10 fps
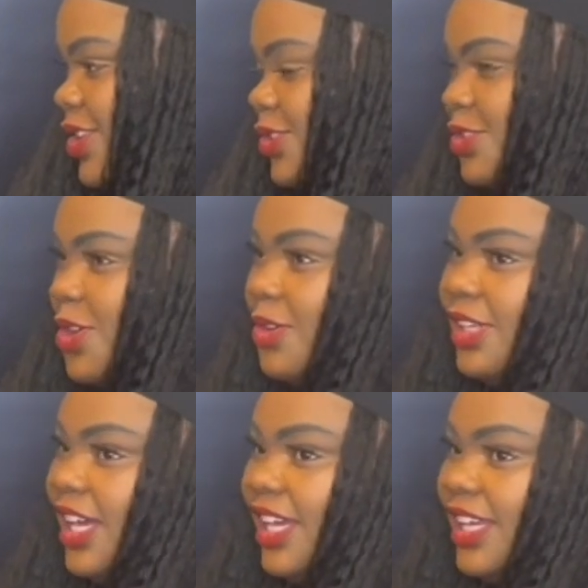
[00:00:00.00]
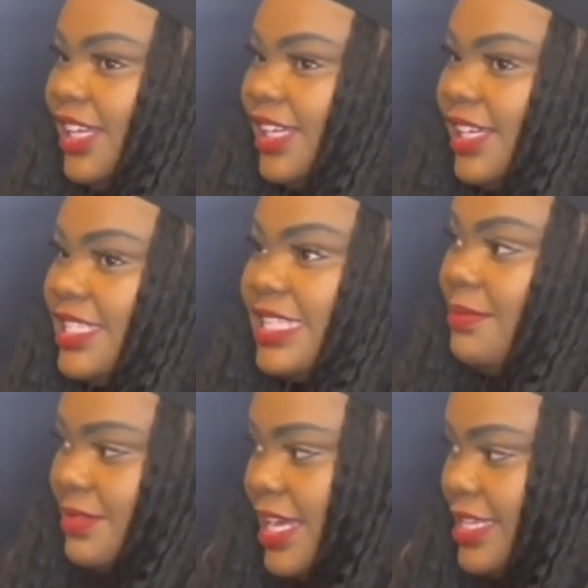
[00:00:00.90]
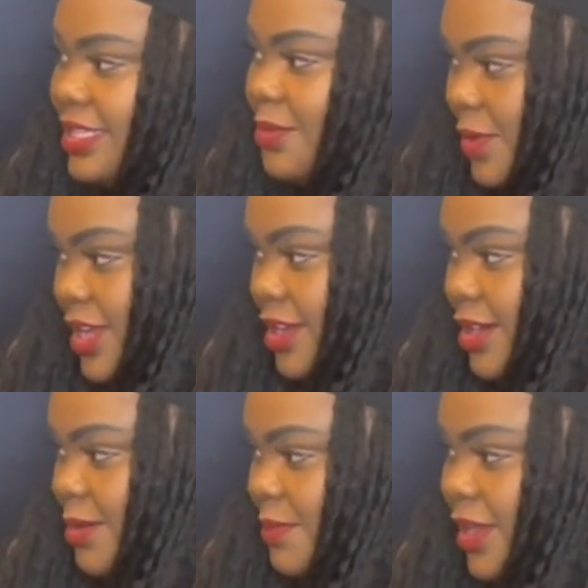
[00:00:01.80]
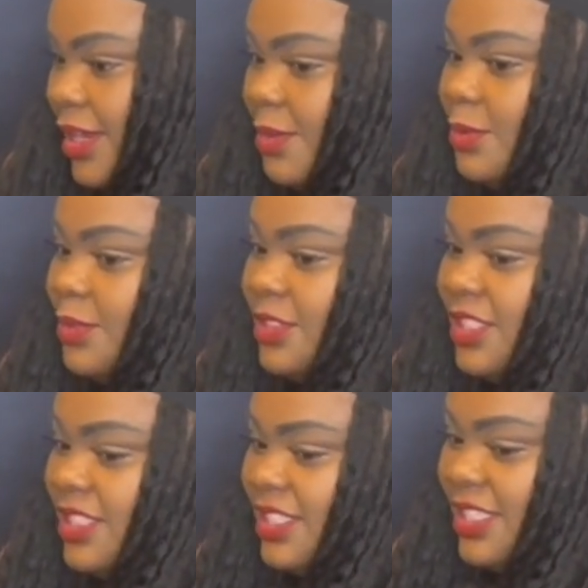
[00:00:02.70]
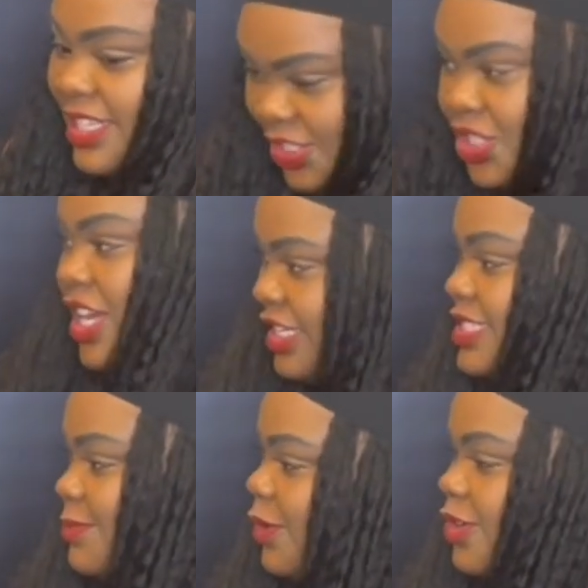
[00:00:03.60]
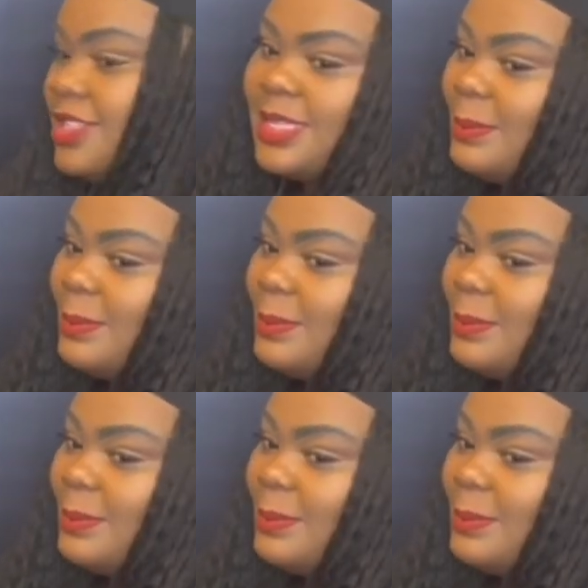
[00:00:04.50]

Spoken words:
So like, some days I'll wake up and I will legit put on some